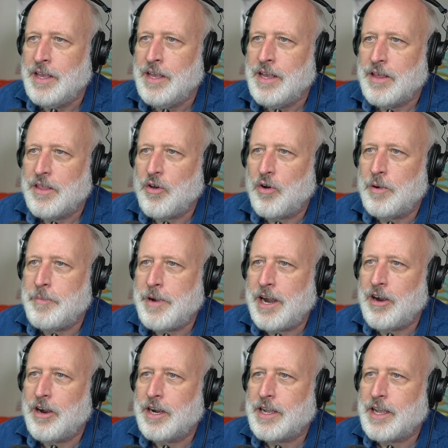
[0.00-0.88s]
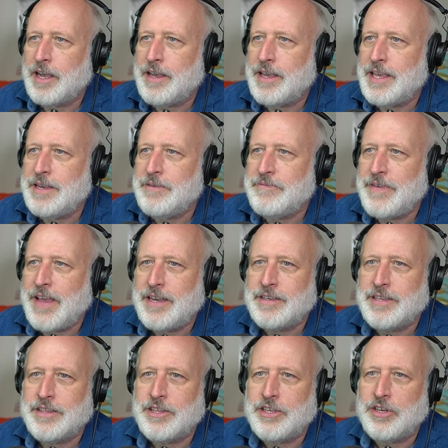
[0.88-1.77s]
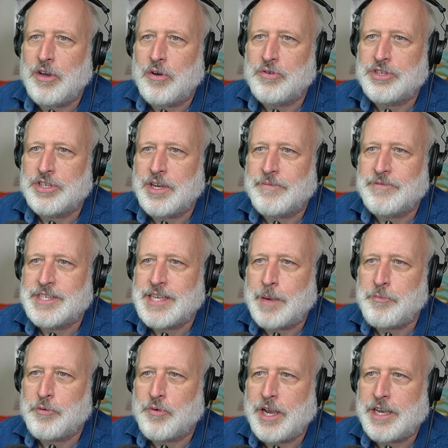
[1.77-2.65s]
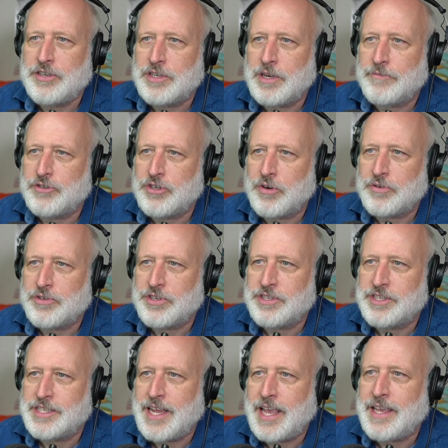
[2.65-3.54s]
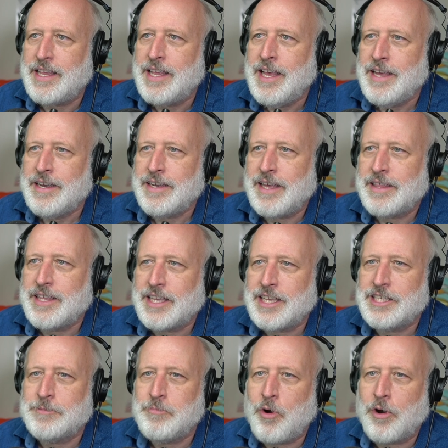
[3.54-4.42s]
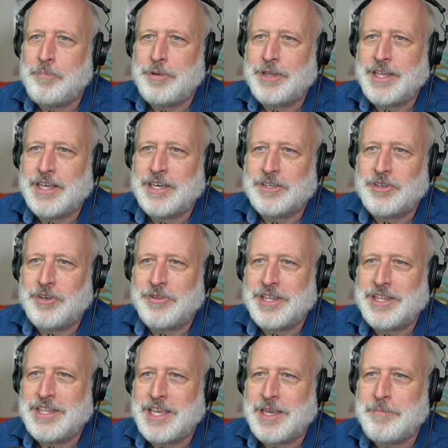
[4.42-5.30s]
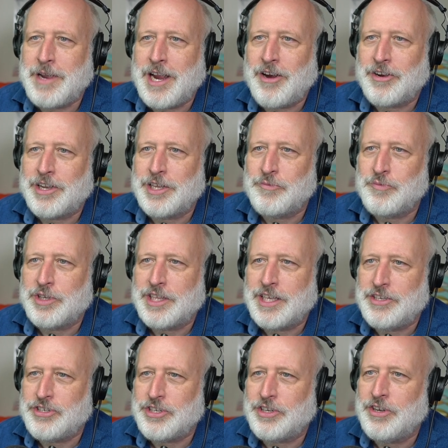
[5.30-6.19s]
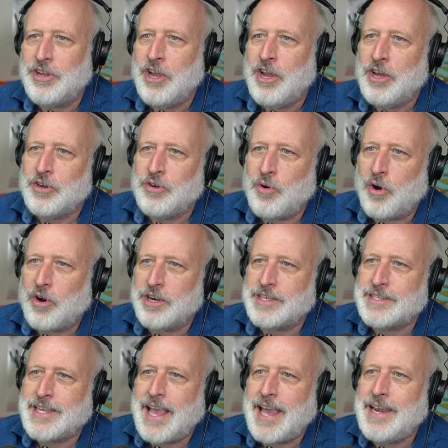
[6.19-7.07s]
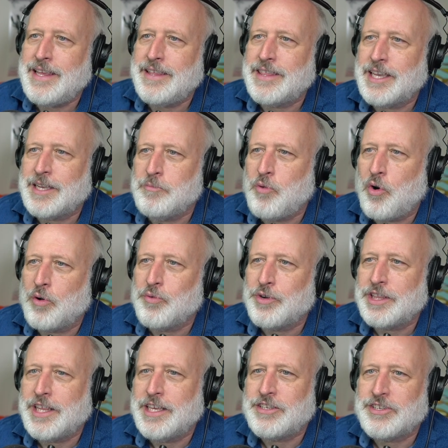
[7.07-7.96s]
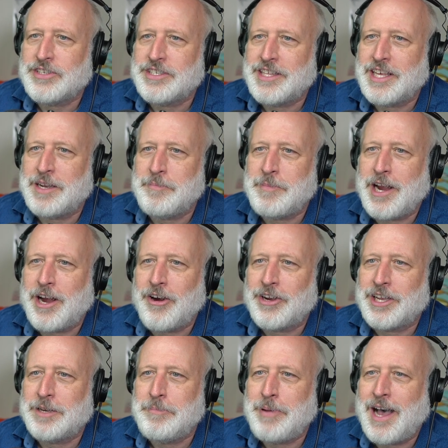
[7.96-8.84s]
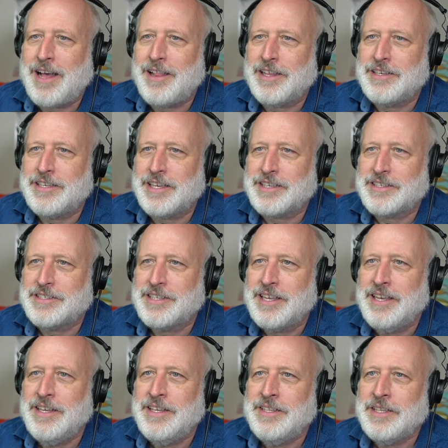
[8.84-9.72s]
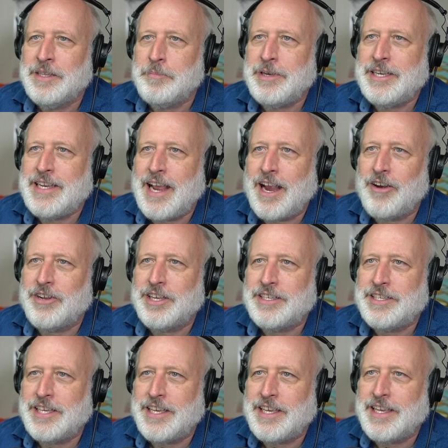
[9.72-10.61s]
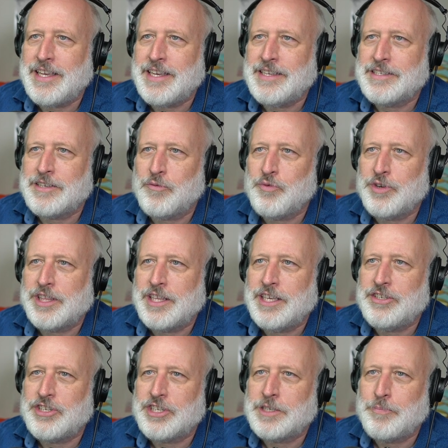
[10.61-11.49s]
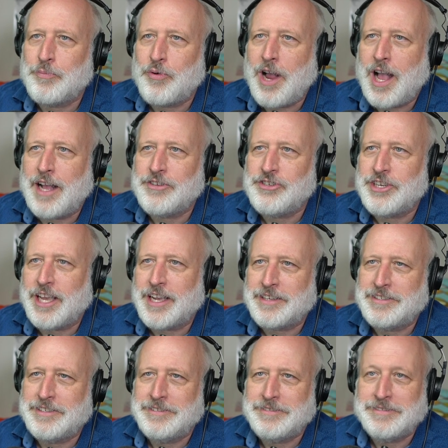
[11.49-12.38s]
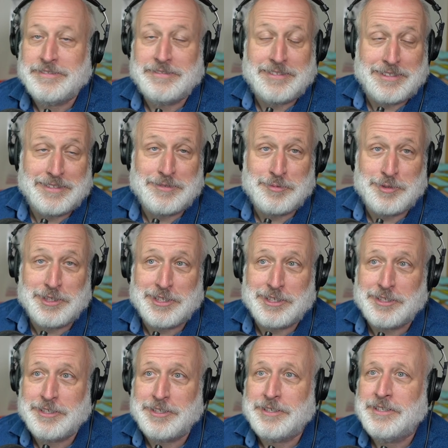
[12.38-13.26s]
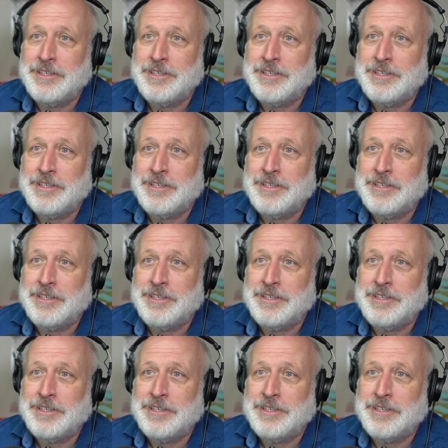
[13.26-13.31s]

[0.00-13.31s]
Though America invented the notion of separation of church and state, nothing is more political than the American religion, nor is anything more religious than American politics. Modernity is a religious project. That's really good.